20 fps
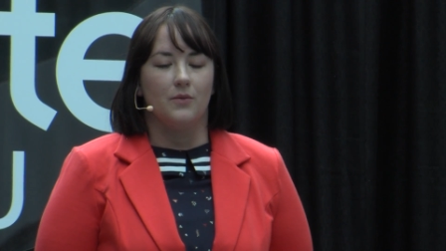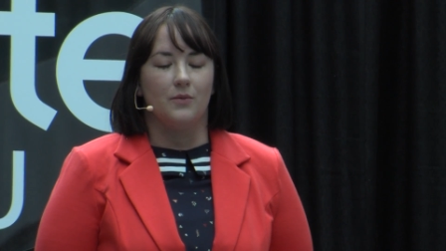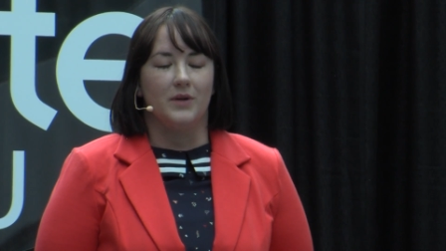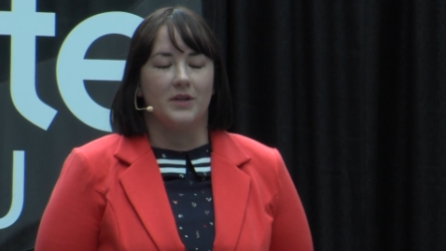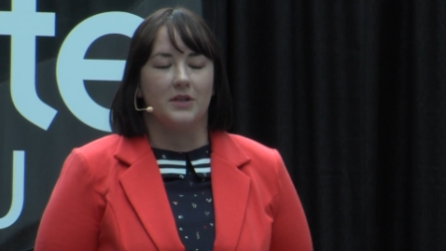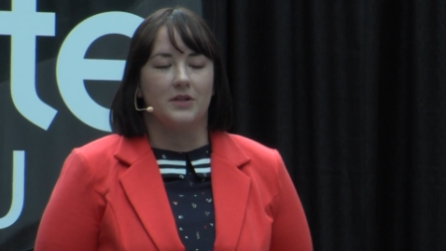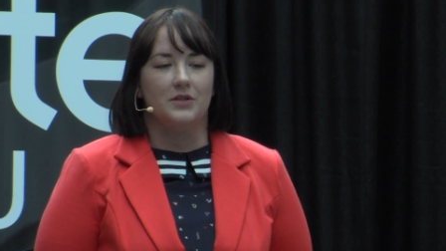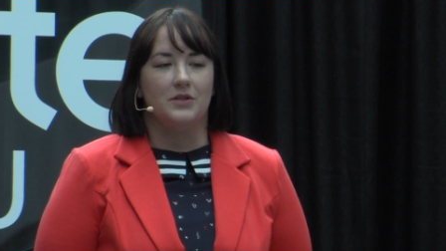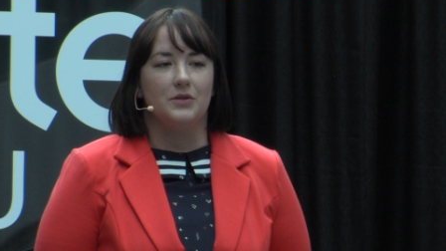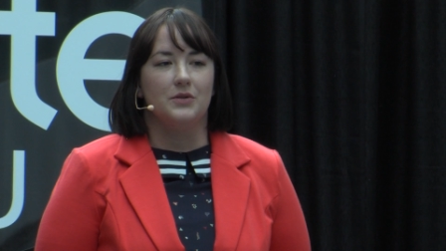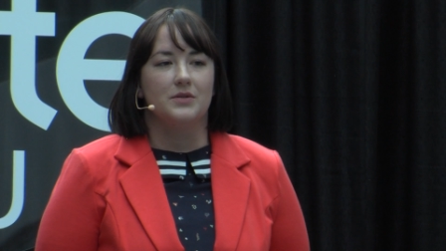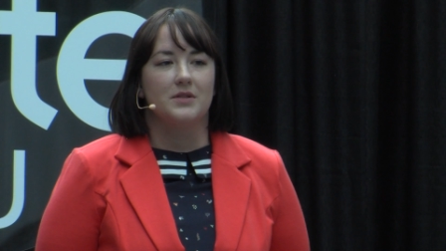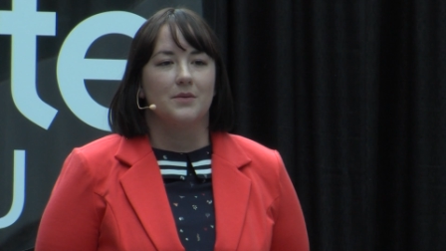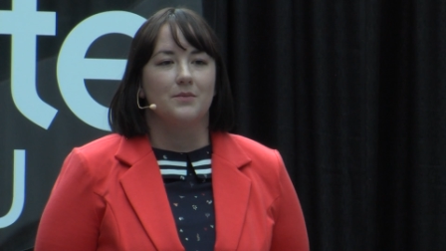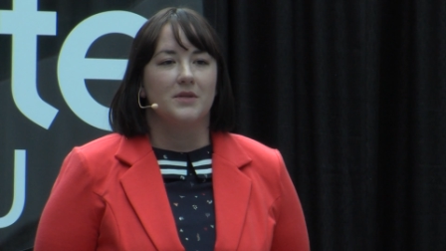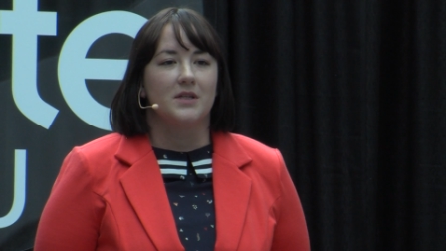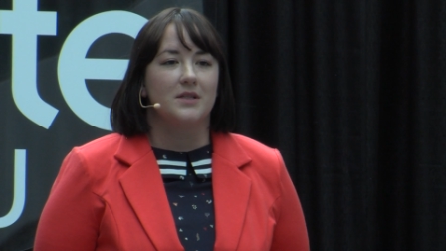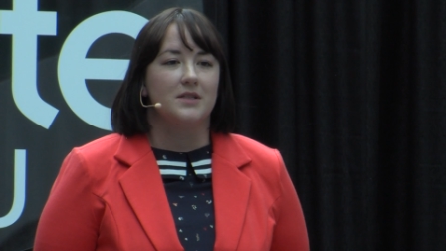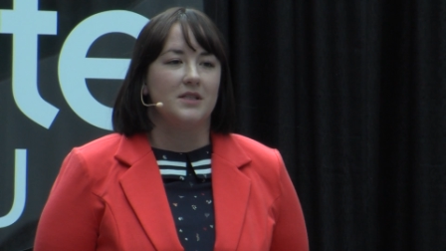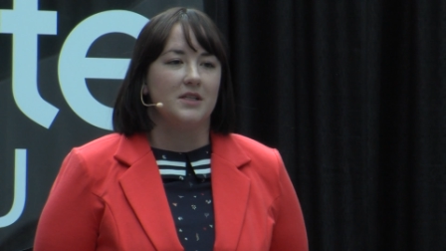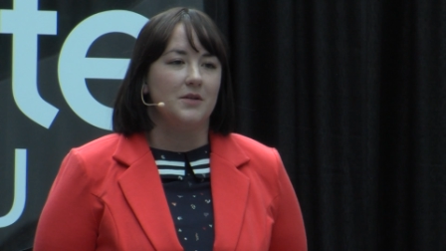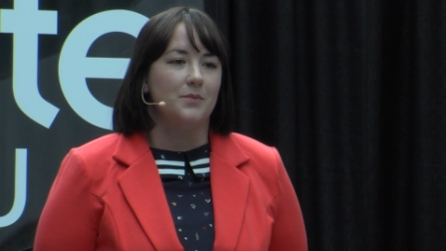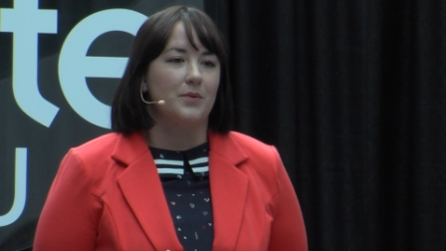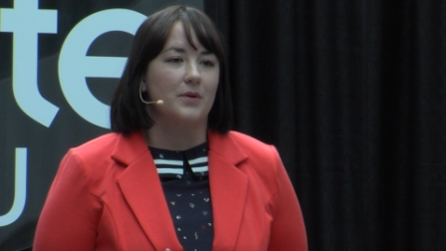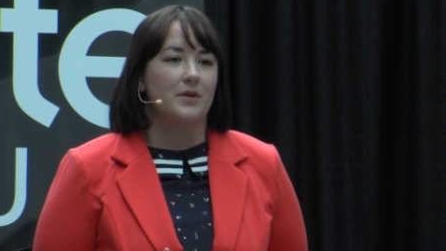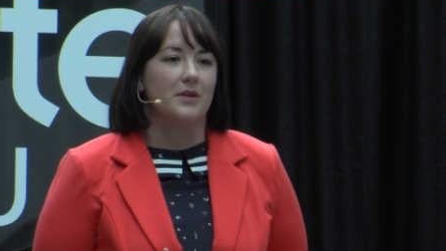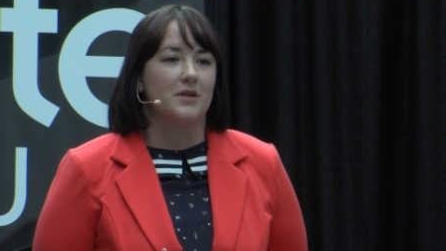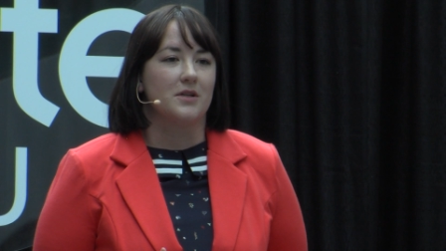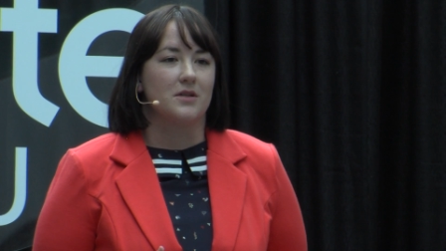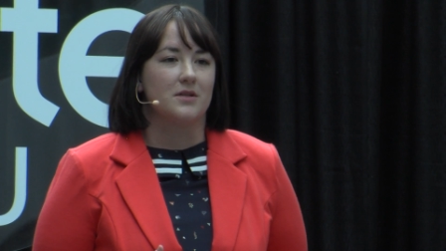we can do something
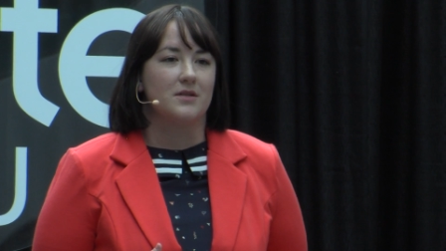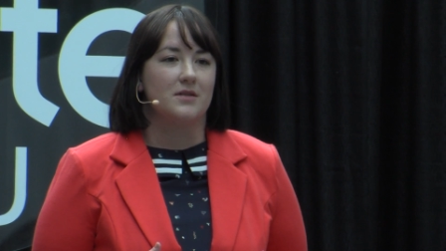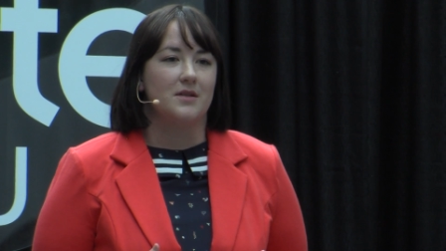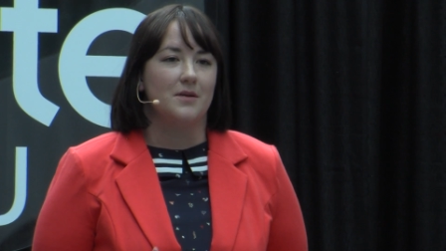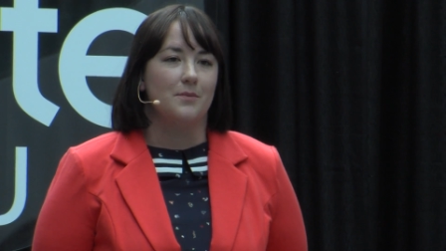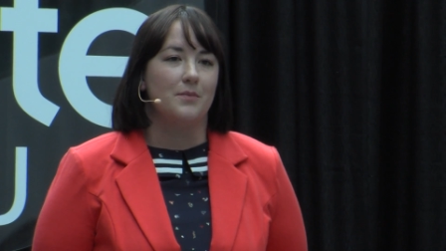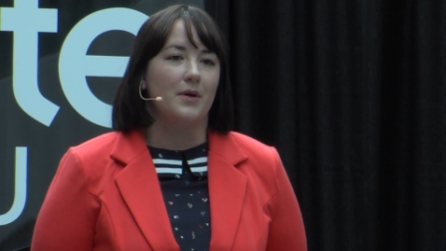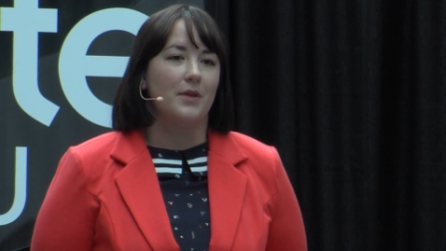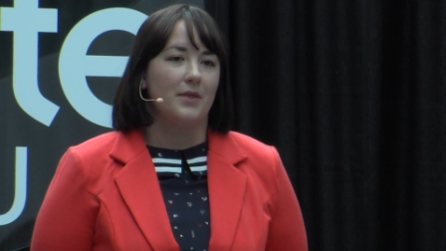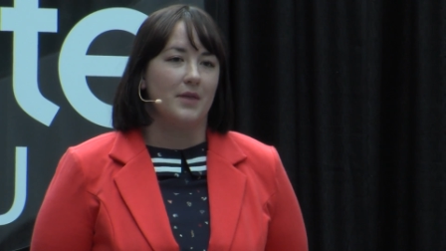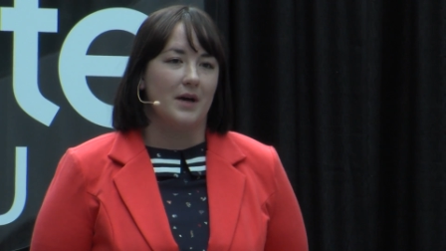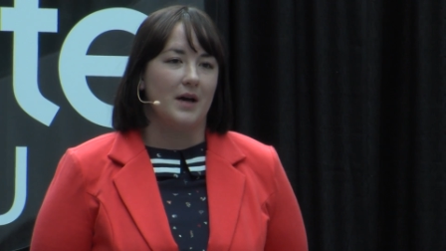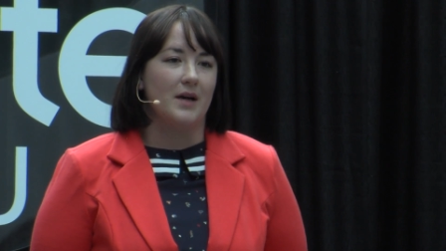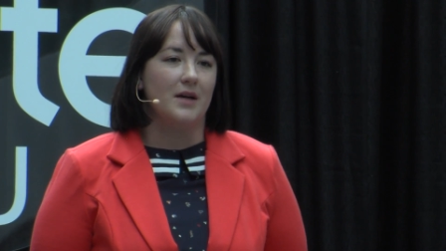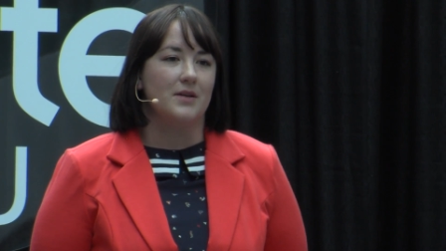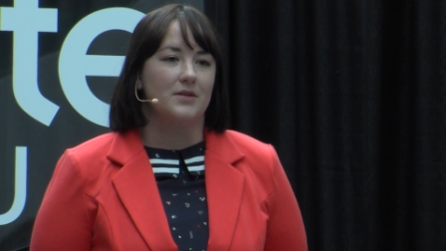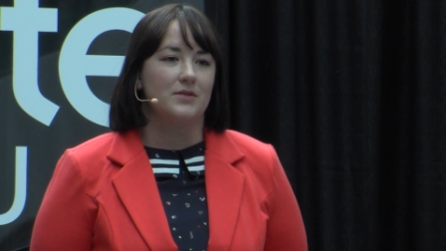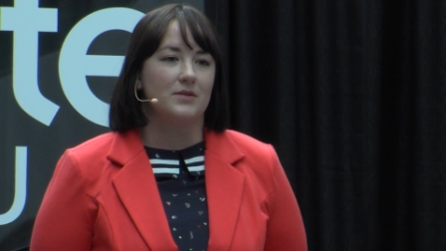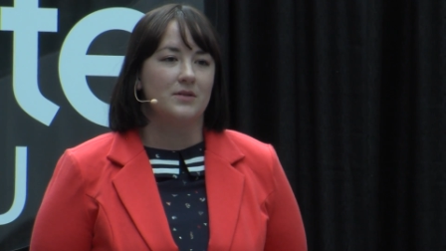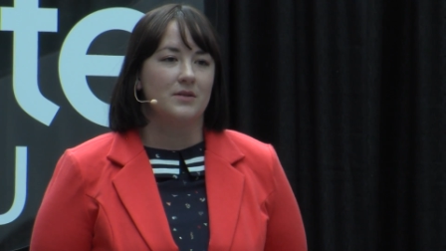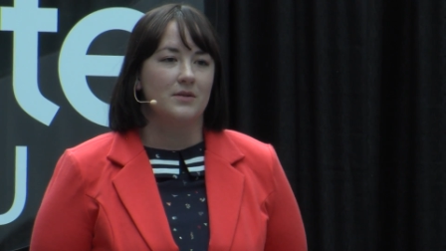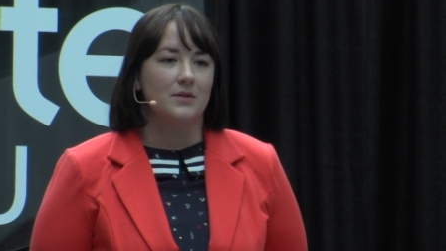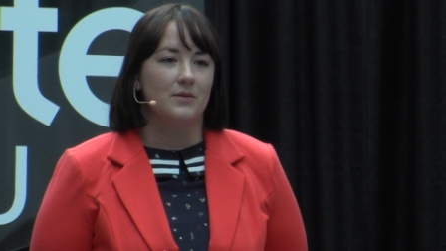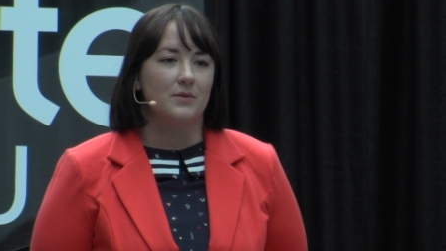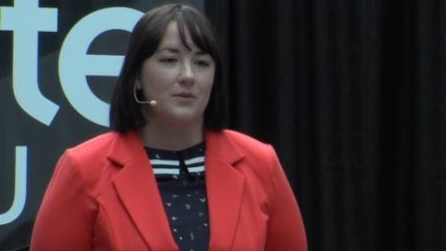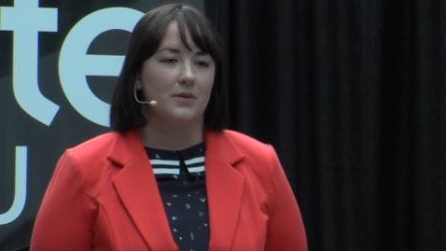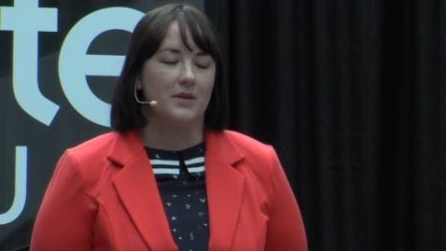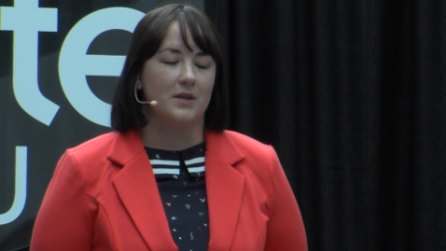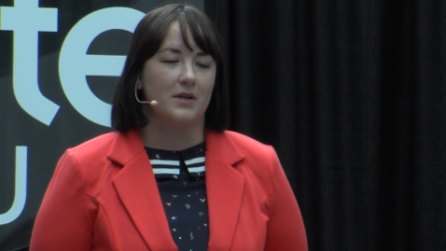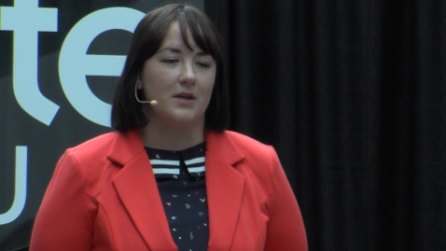deeper than just sympathize
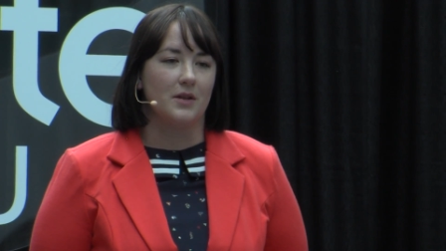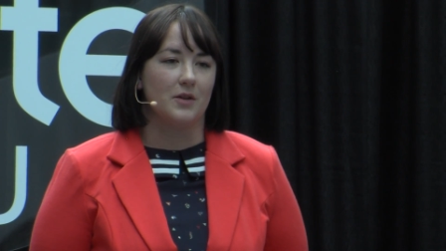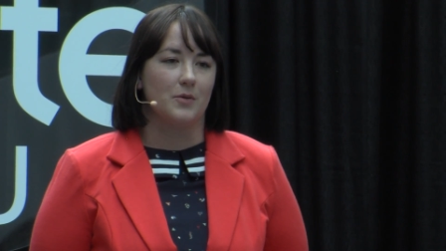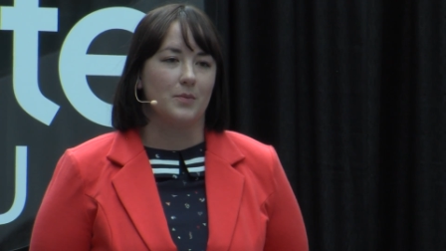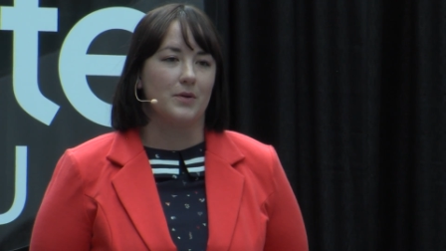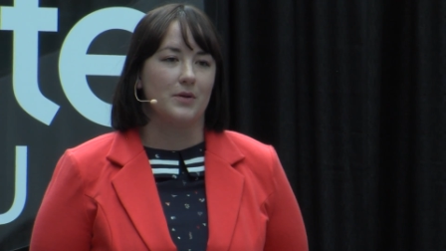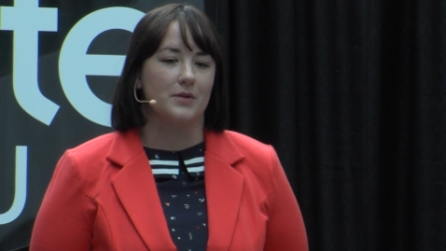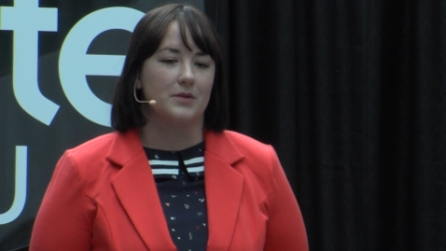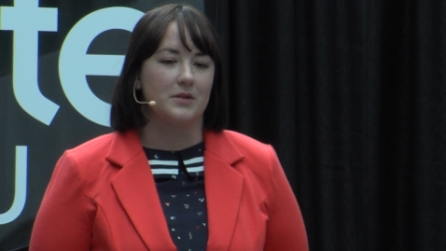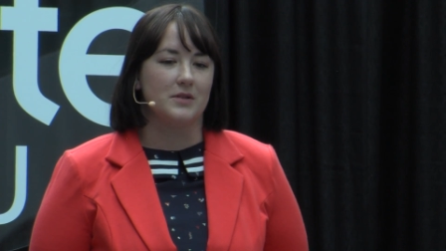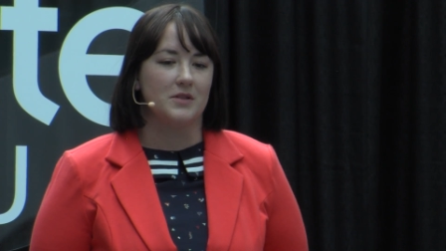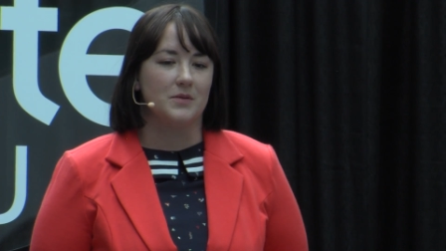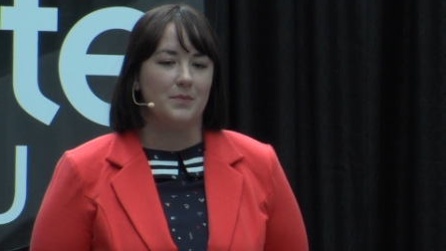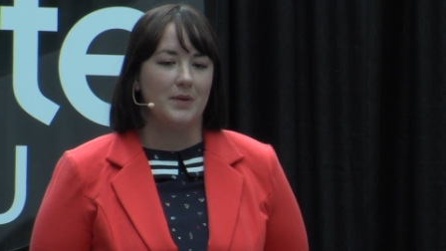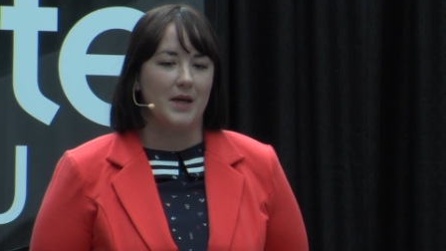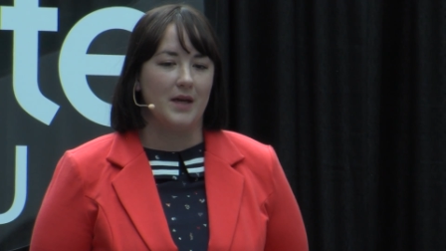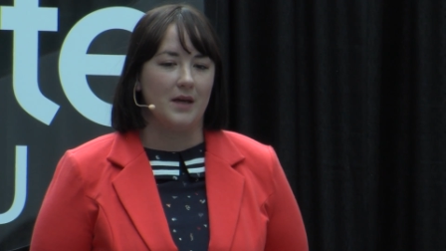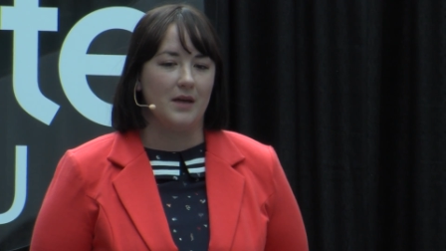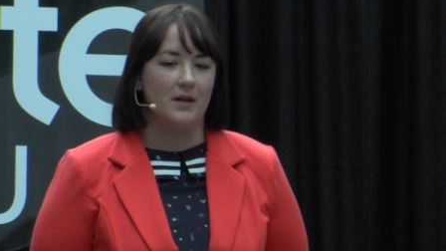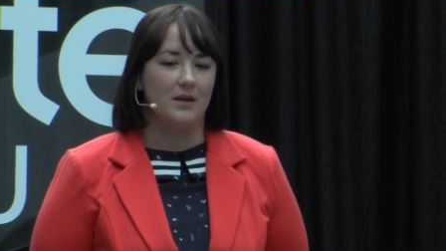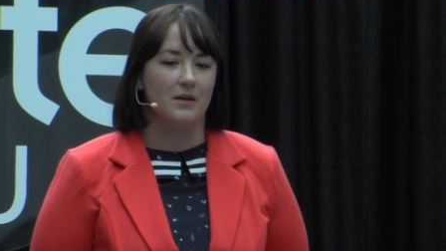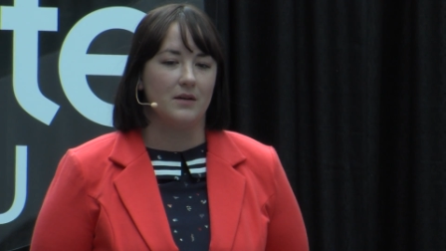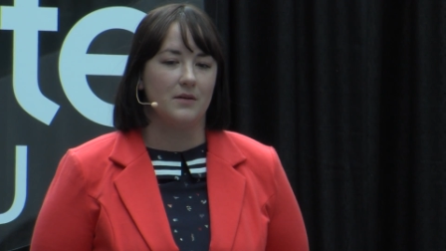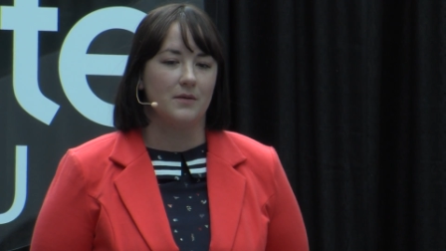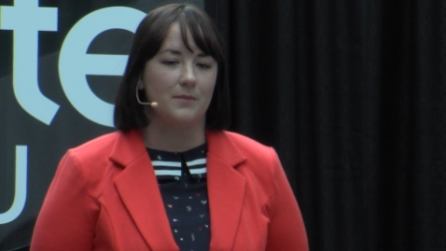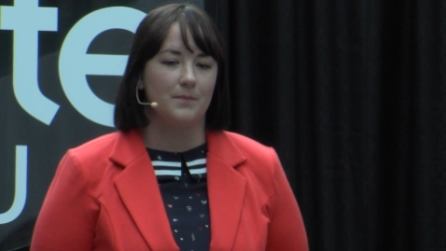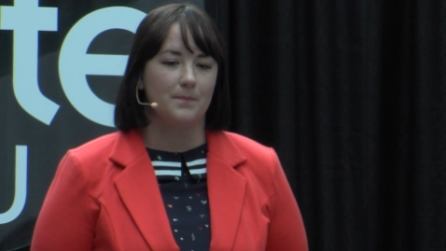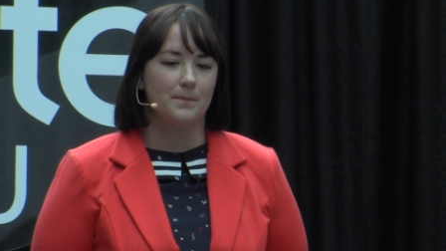with another person's pain.